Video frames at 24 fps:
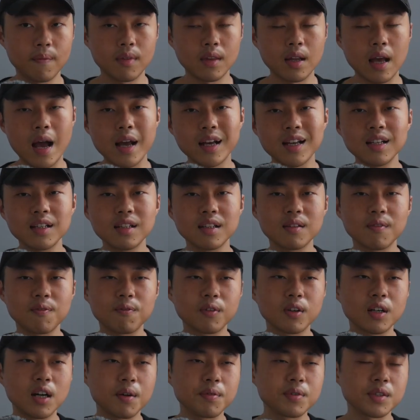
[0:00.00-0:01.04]
I can
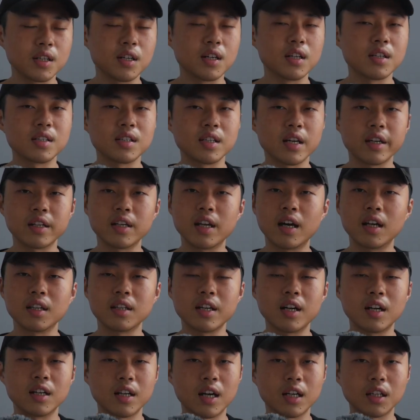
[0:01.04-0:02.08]
confidently say that
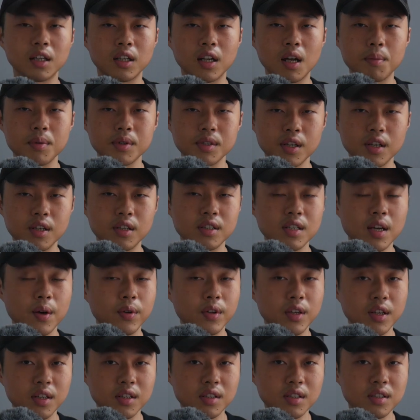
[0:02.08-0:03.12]
they are 99%
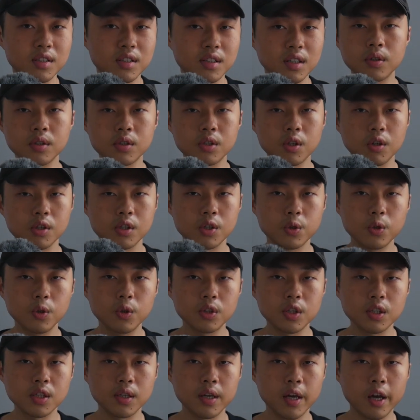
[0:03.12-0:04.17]
Taiwanese. So school
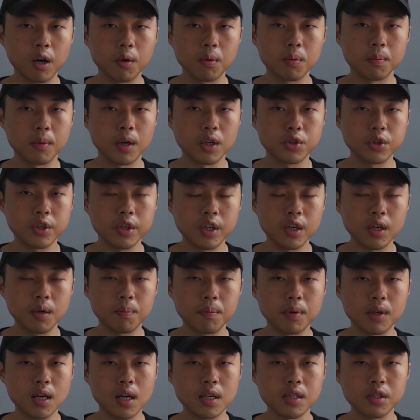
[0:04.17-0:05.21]
doesn't help much here,
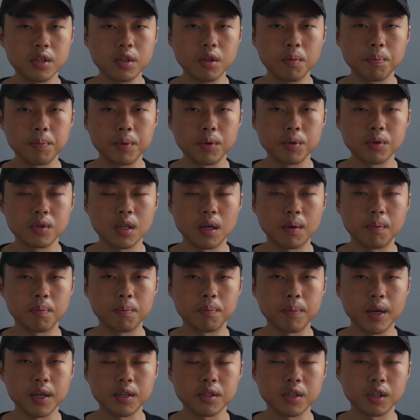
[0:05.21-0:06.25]
but I still build some
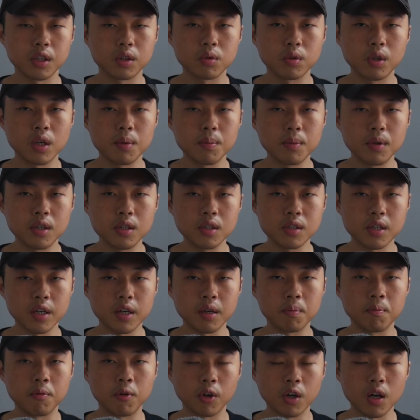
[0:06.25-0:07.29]
basic grammars
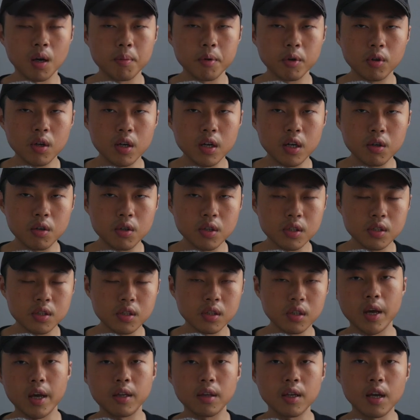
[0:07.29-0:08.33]
and
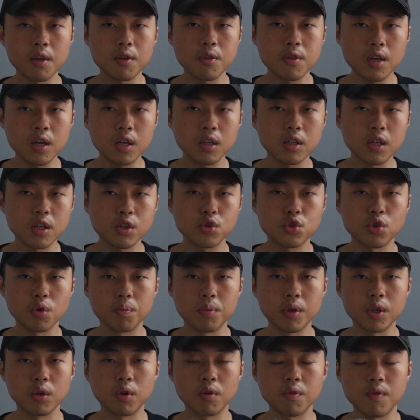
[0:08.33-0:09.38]
vocabularies, and I think this should
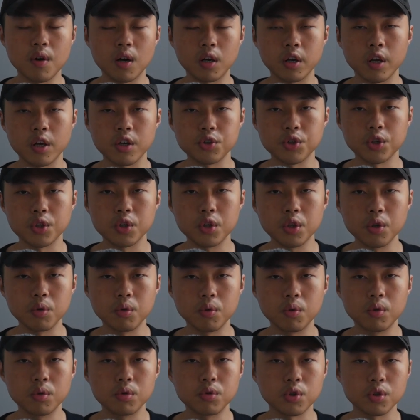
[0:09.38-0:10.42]
be your foundation
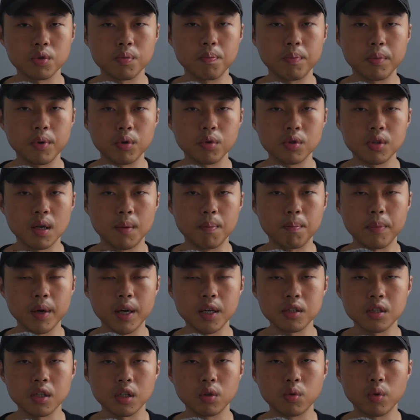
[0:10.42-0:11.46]
too. Just build some
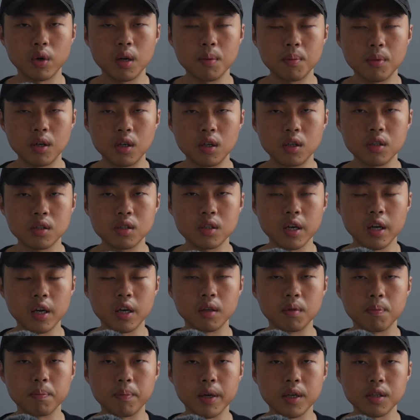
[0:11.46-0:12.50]
basic grammars
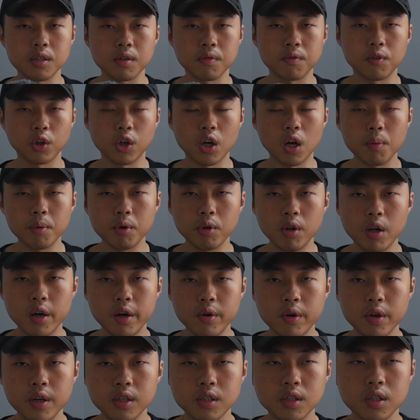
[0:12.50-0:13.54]
and basic
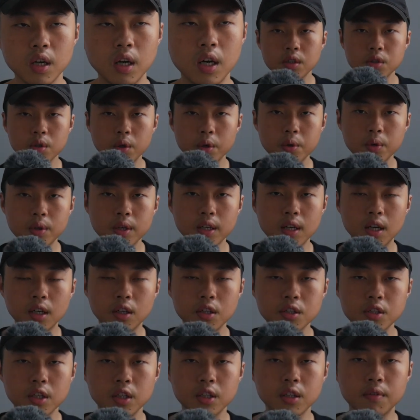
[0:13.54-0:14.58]
vocabularies so you can
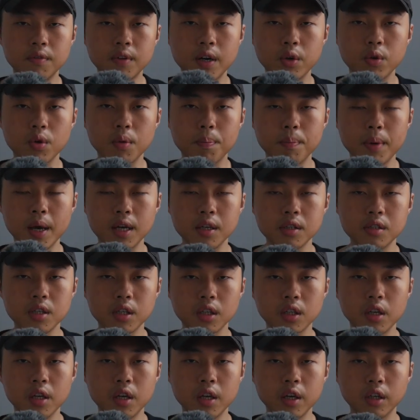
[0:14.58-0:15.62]
understand the very
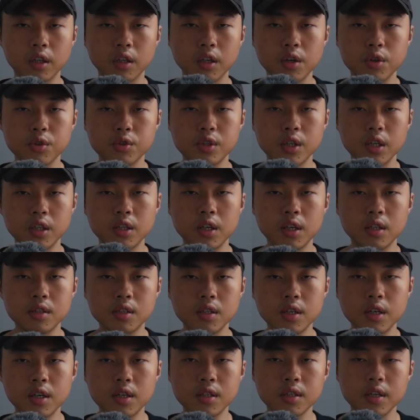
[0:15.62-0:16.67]
basic English
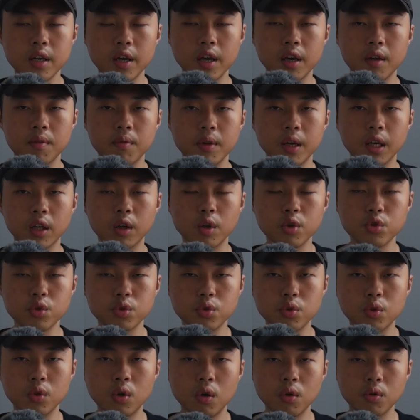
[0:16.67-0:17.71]
sentences and English
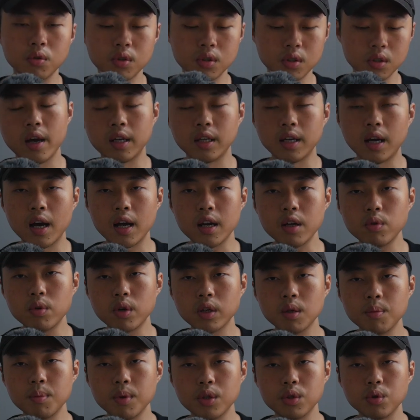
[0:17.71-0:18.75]
rules, and I highly
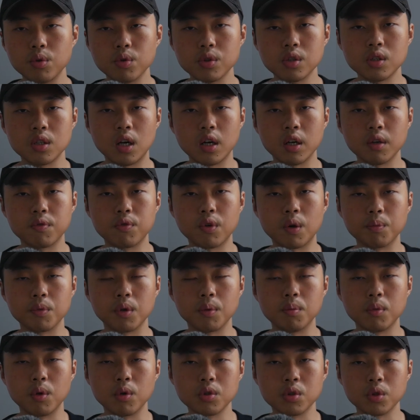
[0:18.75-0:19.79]
recommend you start it from
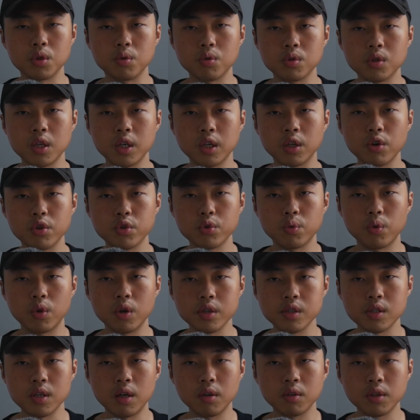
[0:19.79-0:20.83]
the most used English
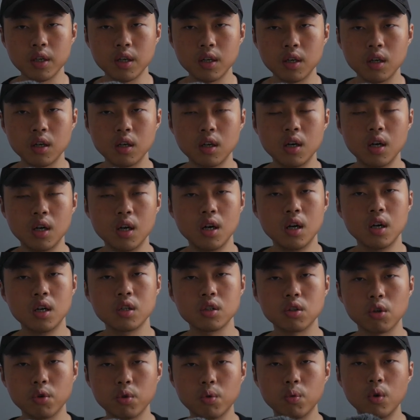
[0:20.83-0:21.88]
words out there,
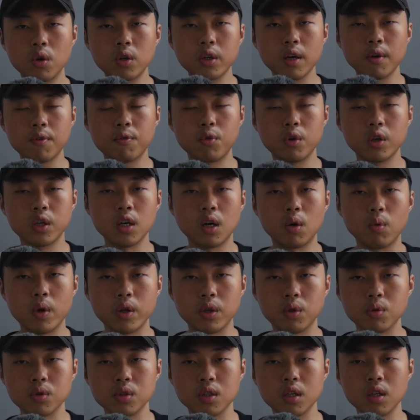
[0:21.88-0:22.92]
so you won't get freaked out
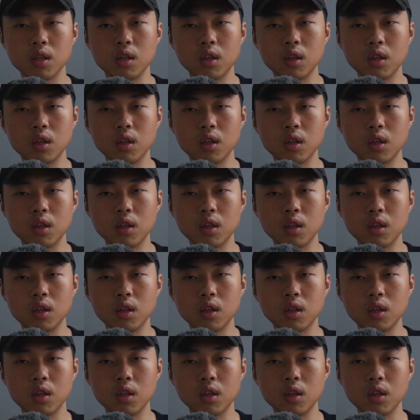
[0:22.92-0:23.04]
when you see